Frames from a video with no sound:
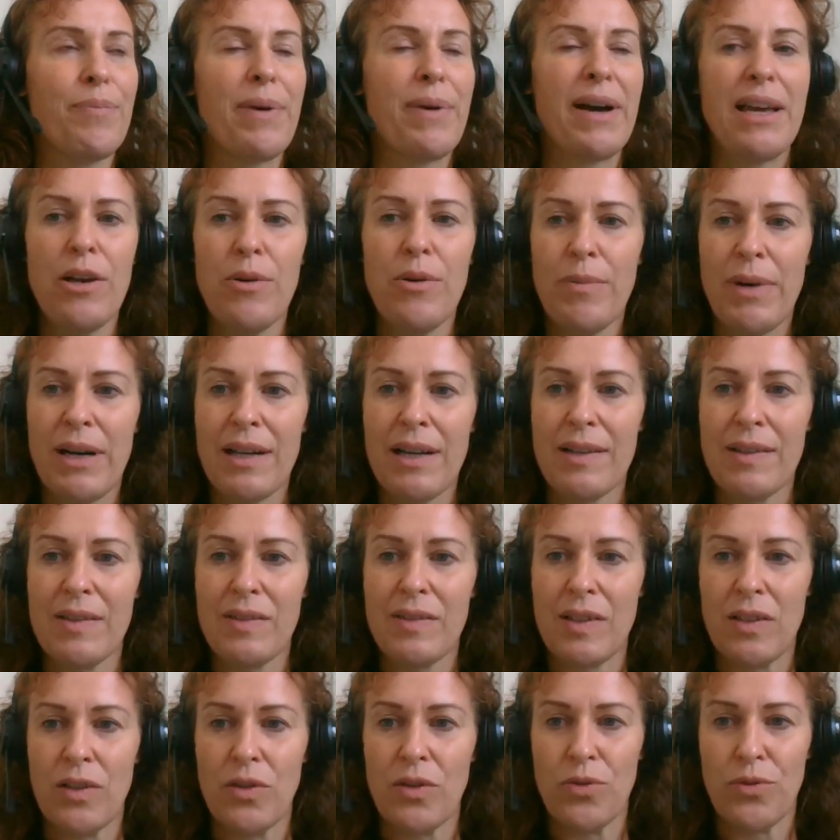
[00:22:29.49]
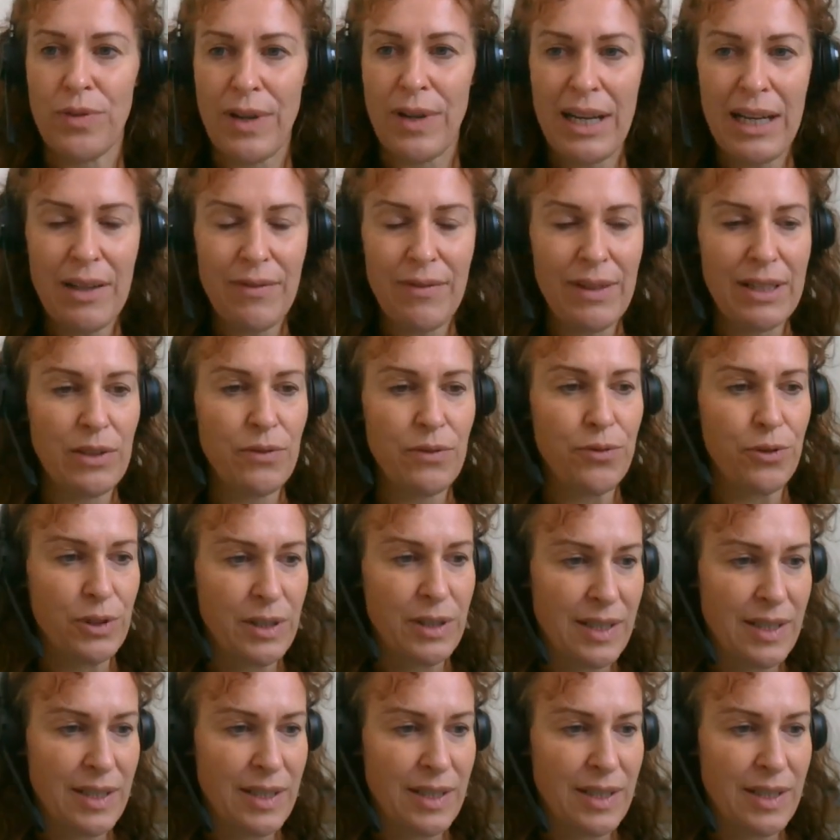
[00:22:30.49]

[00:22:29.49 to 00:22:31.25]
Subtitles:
biomarkers that are relevant for